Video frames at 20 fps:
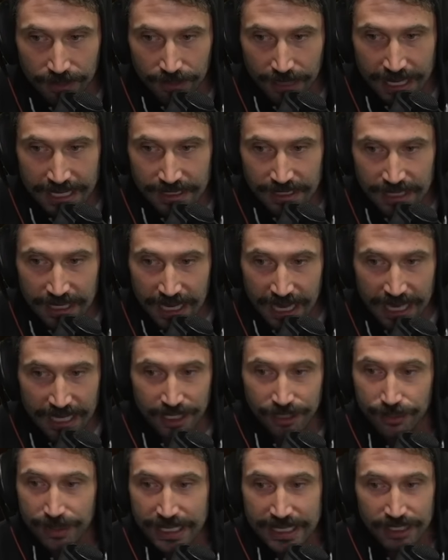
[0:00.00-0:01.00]
right?
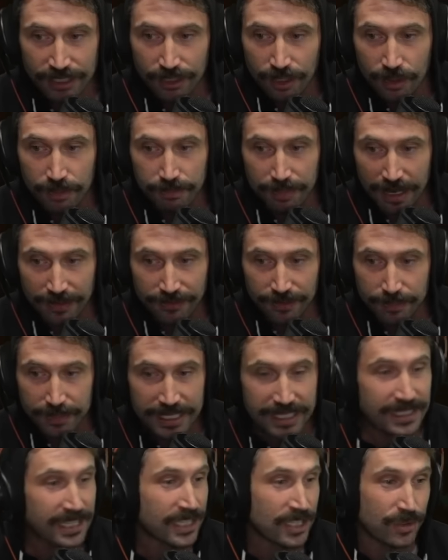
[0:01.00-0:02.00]
And creating your own buffer
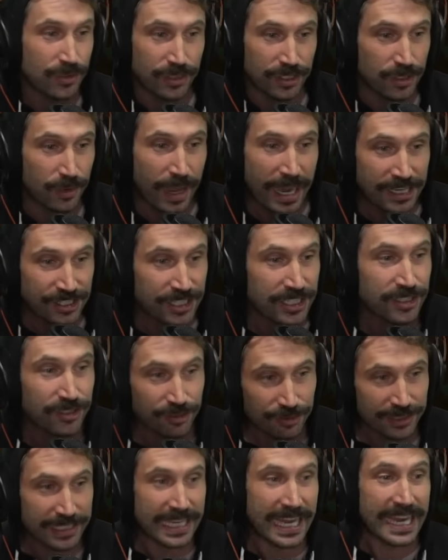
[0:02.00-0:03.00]
means that you you actually
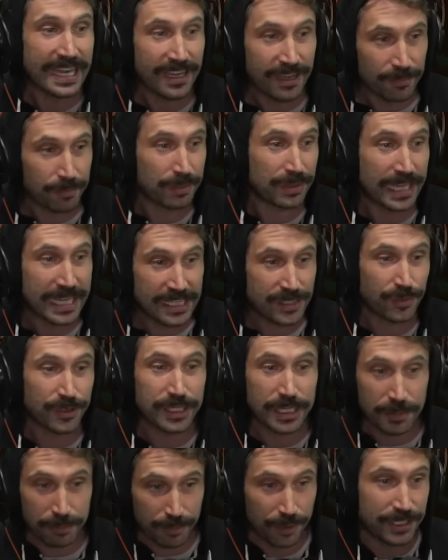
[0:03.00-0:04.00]
create place where
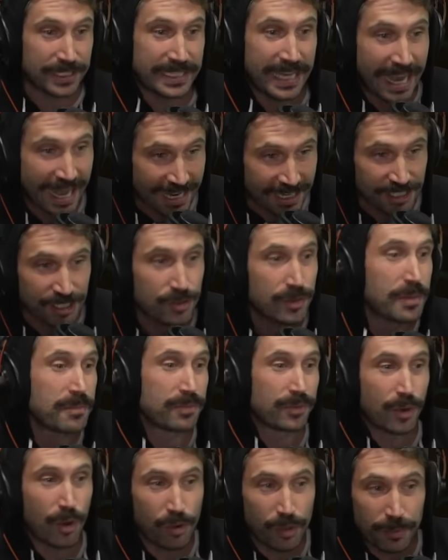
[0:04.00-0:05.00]
you can put text, you can
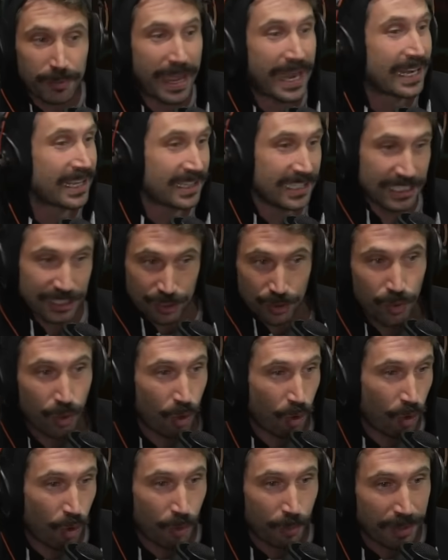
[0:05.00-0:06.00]
programmatically do a
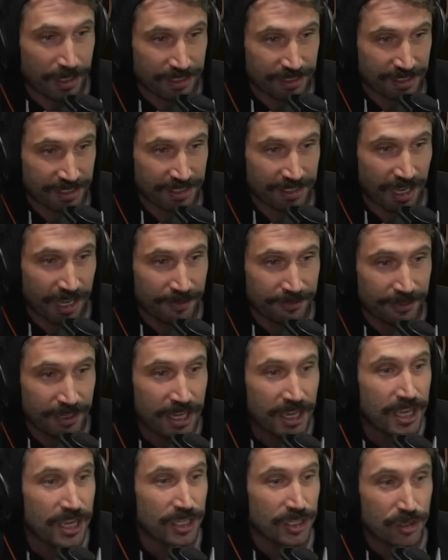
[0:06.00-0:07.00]
whole bunch of stuff.
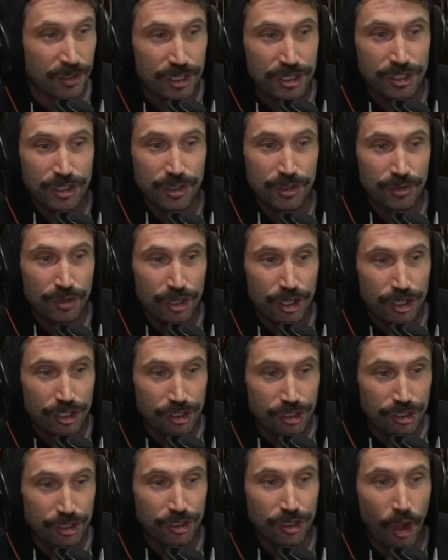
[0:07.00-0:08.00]
You can do
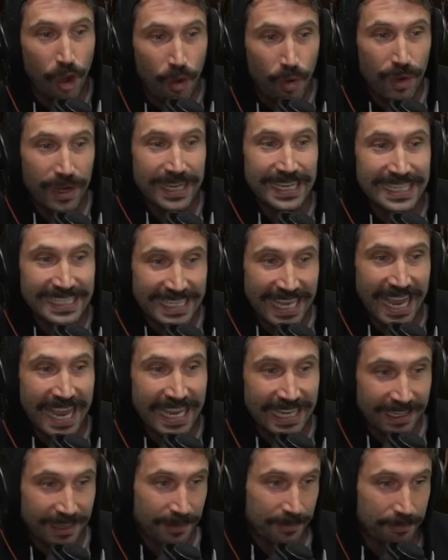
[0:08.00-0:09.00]
so
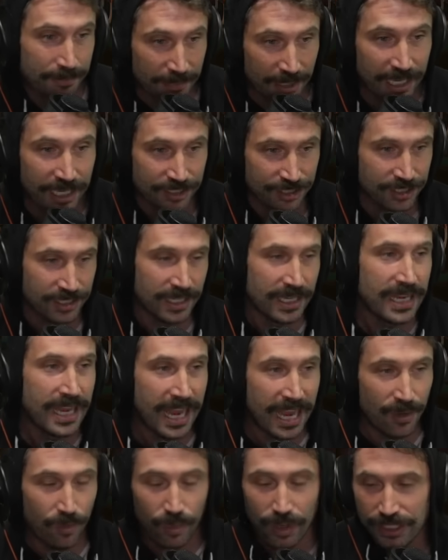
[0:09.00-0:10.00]
dang much.
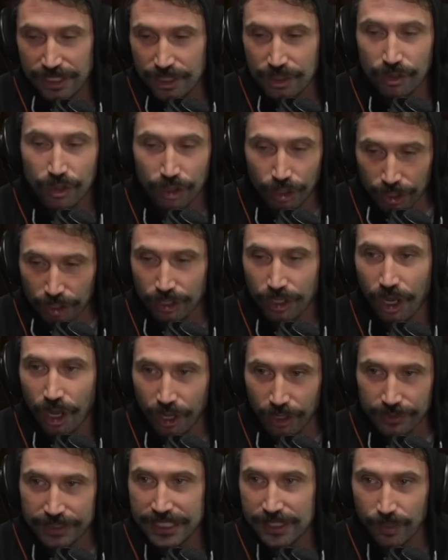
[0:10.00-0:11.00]
And once you learn
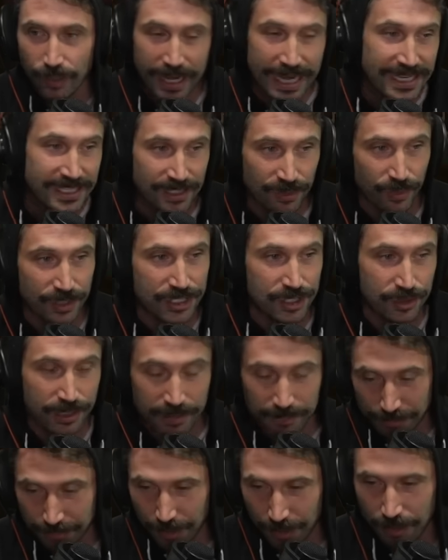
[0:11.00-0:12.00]
all these ways in which you
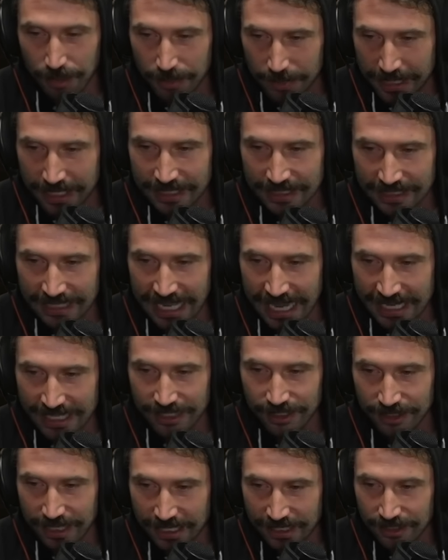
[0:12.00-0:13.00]
can programmatically edit
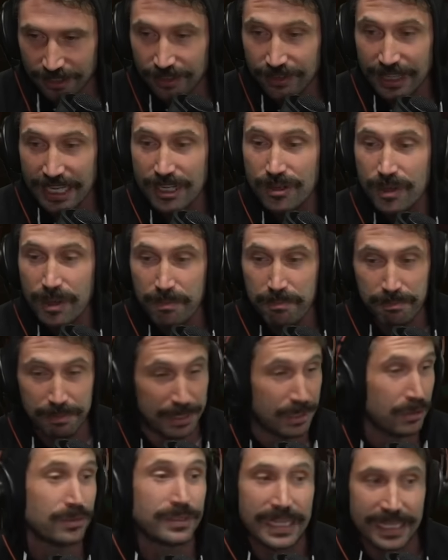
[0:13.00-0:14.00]
your editor, then you can
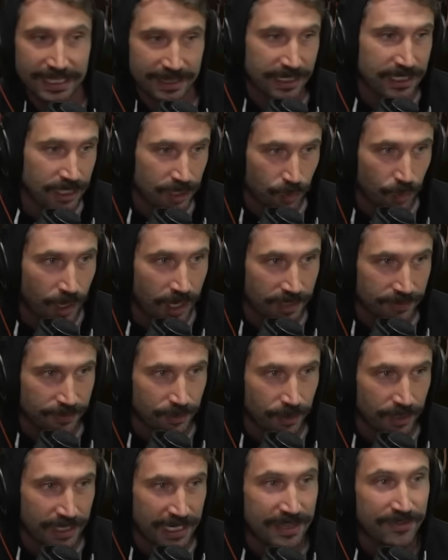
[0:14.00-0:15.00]
build anything you want
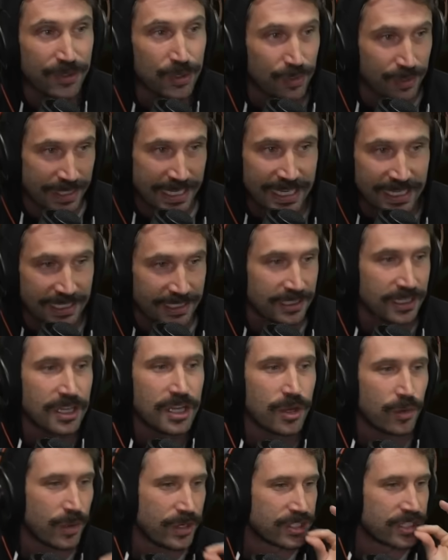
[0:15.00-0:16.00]
for it if you need it,
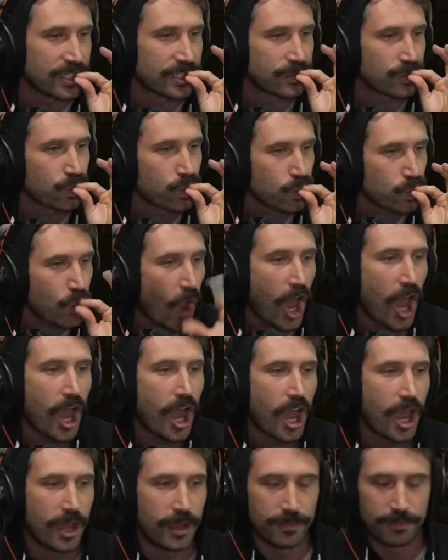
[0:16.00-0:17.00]
which is
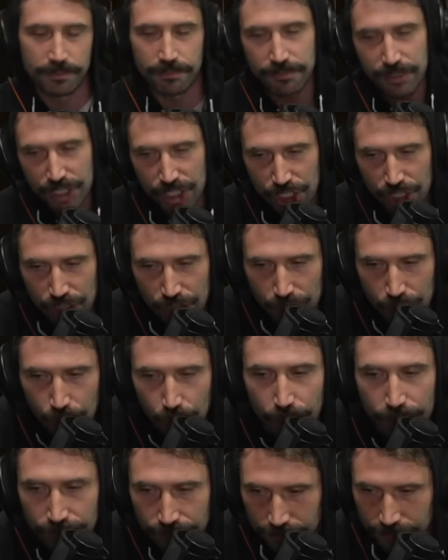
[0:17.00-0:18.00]

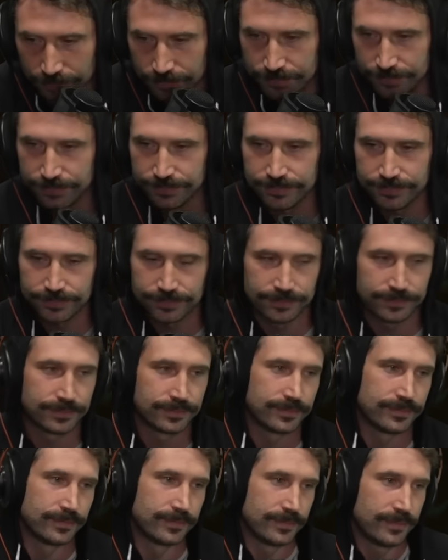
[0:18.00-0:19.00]
beautiful.
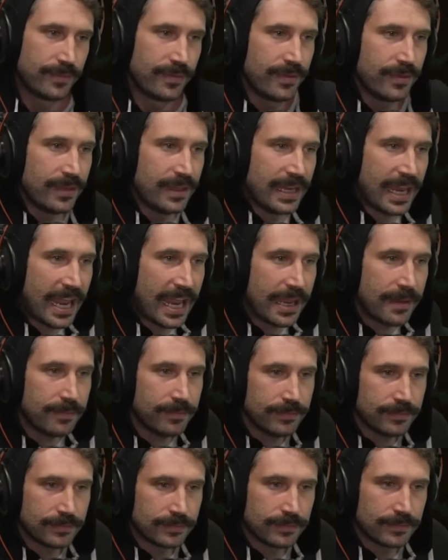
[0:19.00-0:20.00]
The name